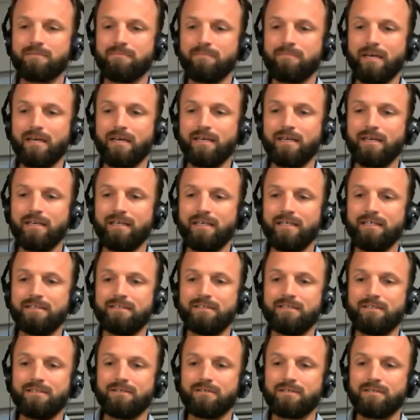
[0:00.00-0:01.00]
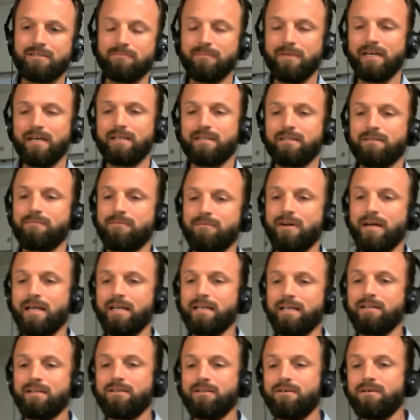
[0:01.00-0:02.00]
make it easier to make the
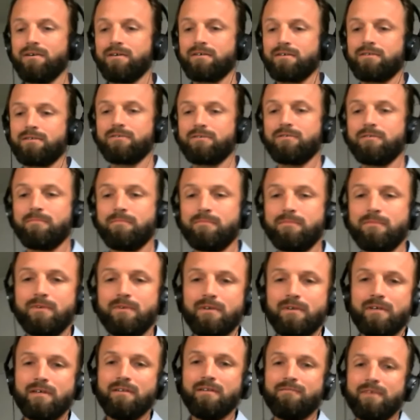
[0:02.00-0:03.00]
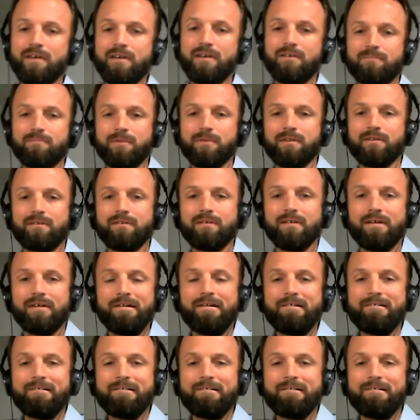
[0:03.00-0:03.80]
right long term investments.